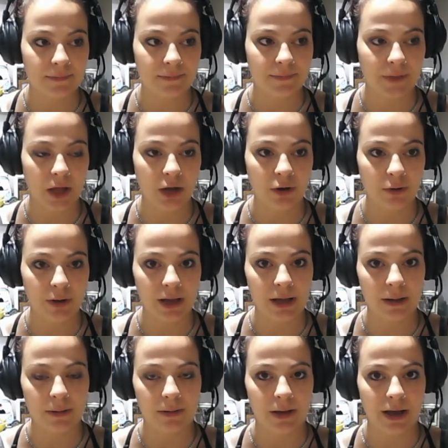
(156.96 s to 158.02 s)

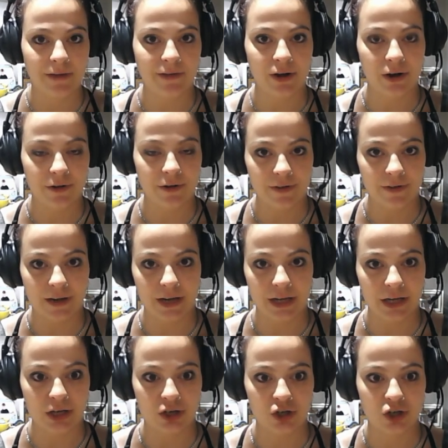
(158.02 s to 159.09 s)
annoying having her
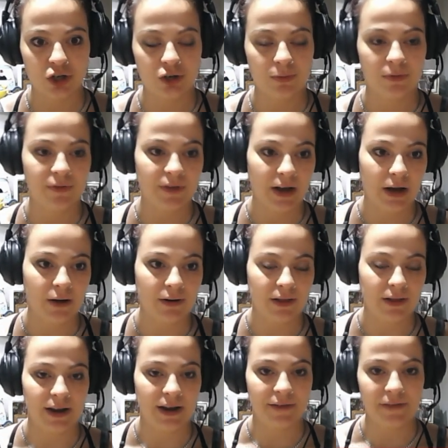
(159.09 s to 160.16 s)
finish, move out, and
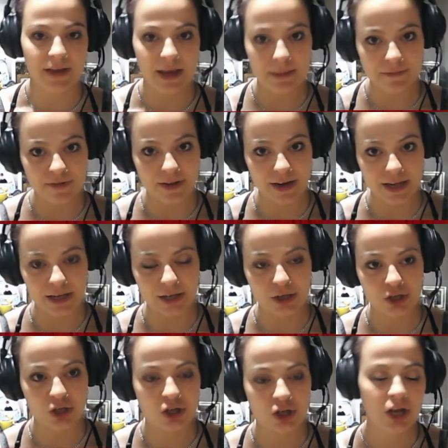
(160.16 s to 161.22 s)
then having him
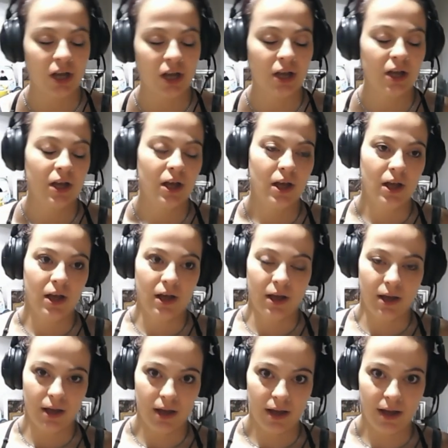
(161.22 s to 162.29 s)
finish.
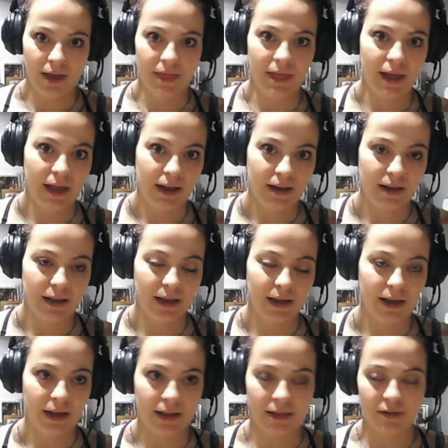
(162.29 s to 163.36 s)
And then,
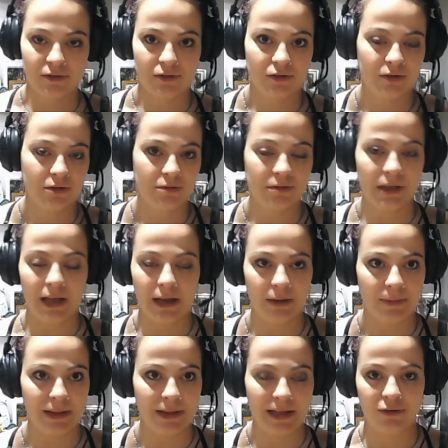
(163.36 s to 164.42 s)
like, it'll
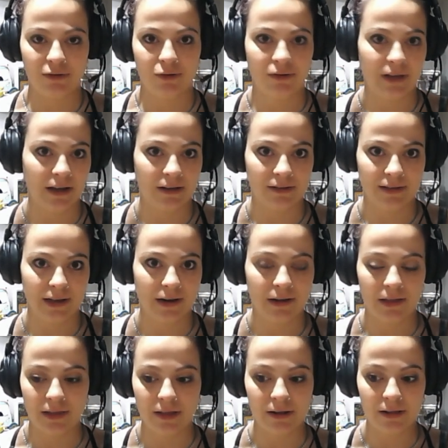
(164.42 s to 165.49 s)
be like 2 cycles later
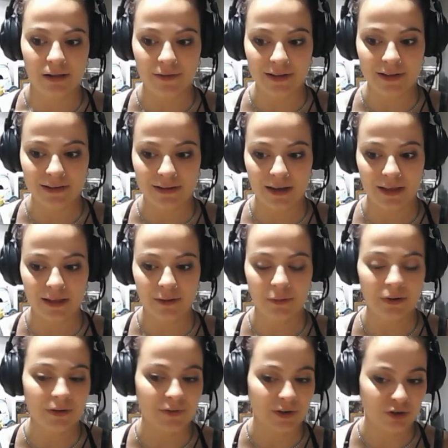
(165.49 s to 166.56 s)
that they're living together, where
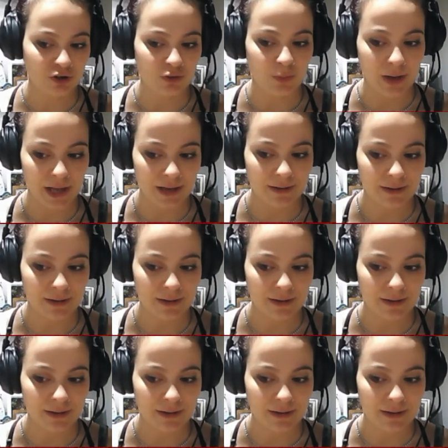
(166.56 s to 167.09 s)
if I just wait,